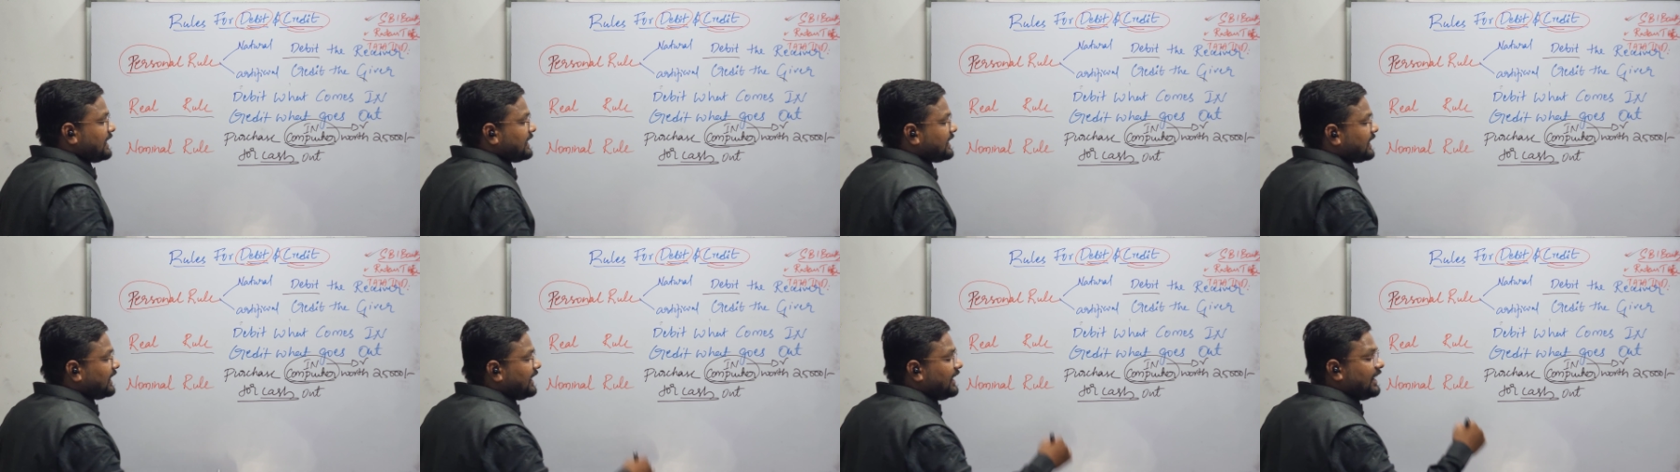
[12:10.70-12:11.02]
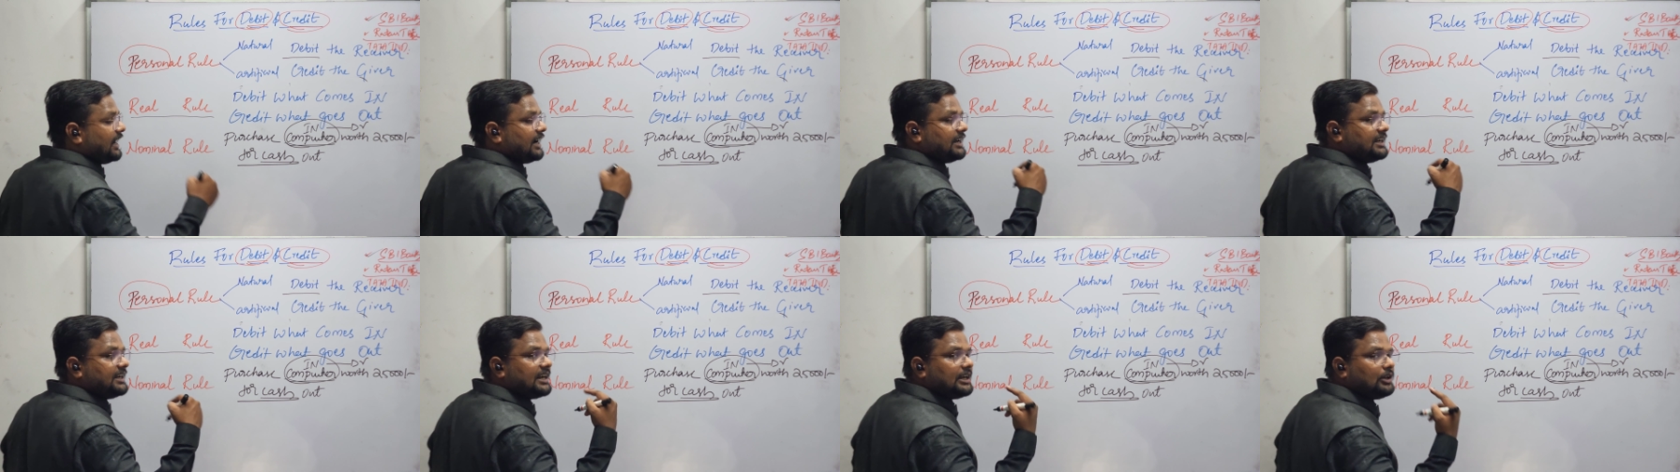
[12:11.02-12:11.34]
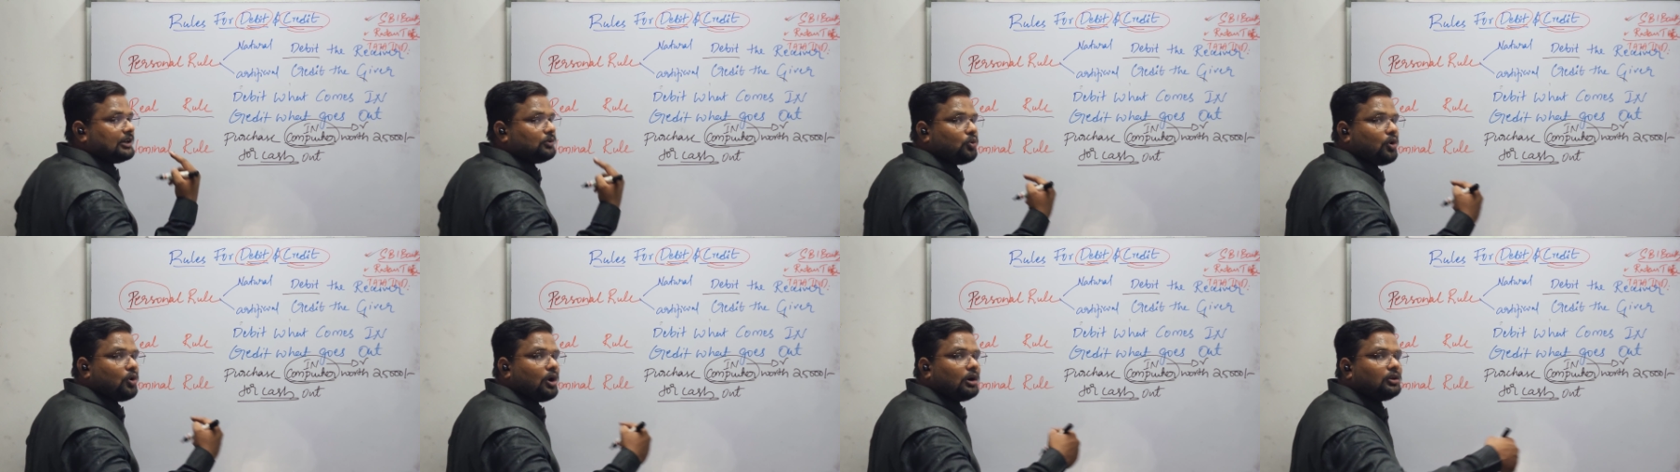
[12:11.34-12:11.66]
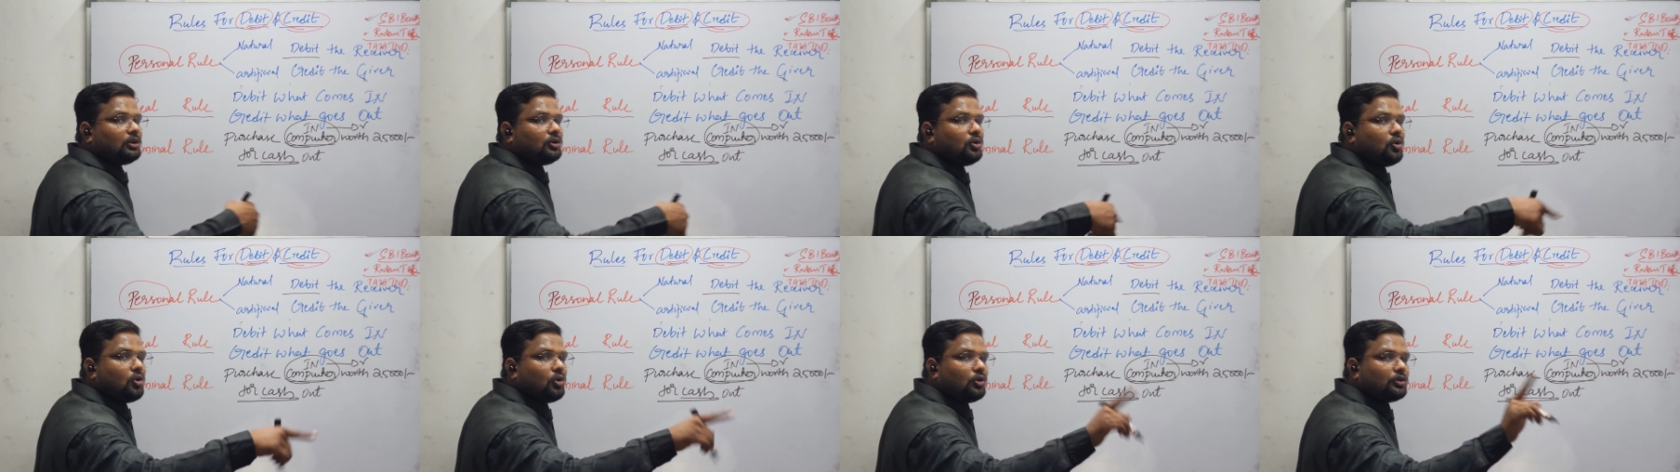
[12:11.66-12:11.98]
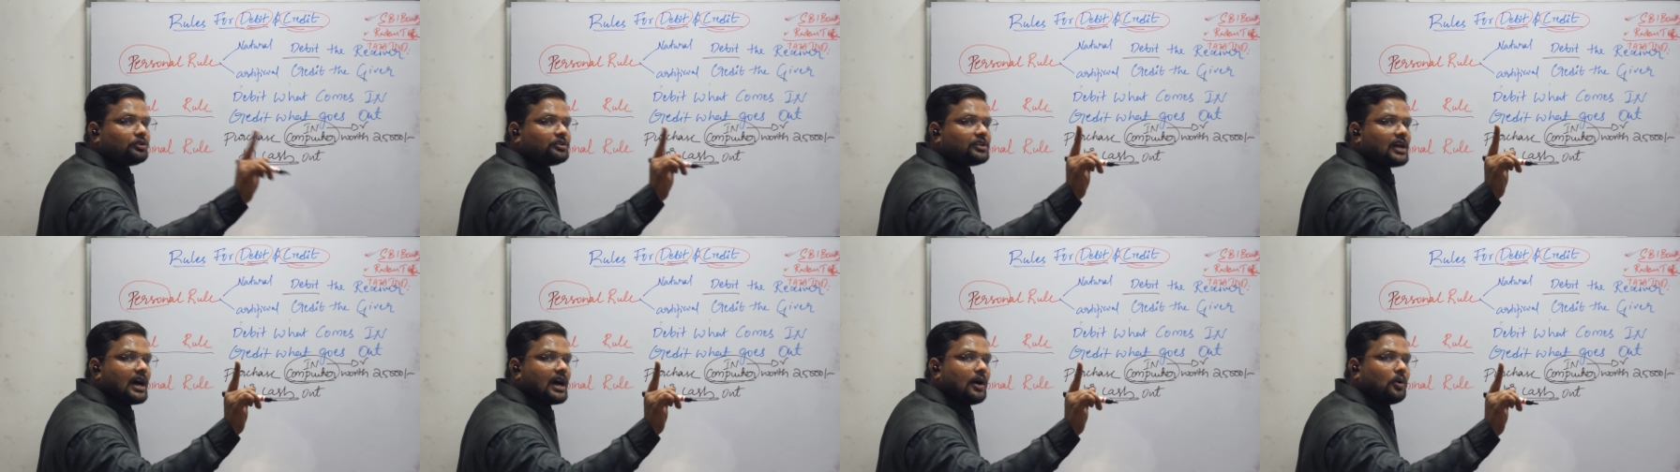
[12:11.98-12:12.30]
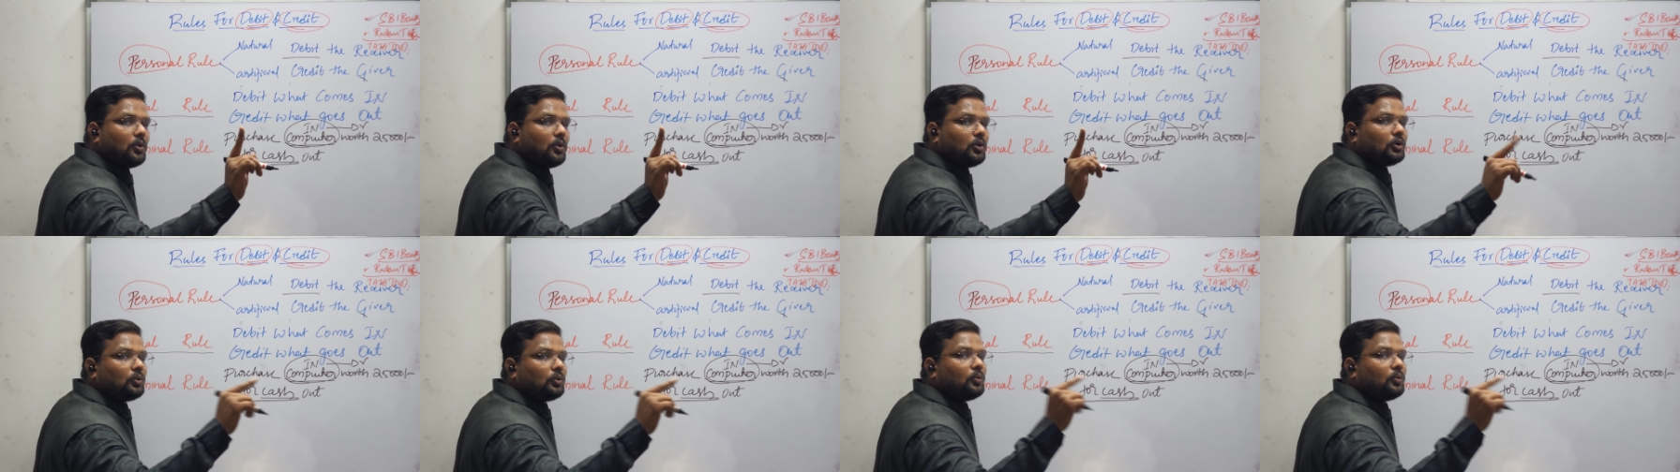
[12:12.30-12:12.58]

Credit what goes out.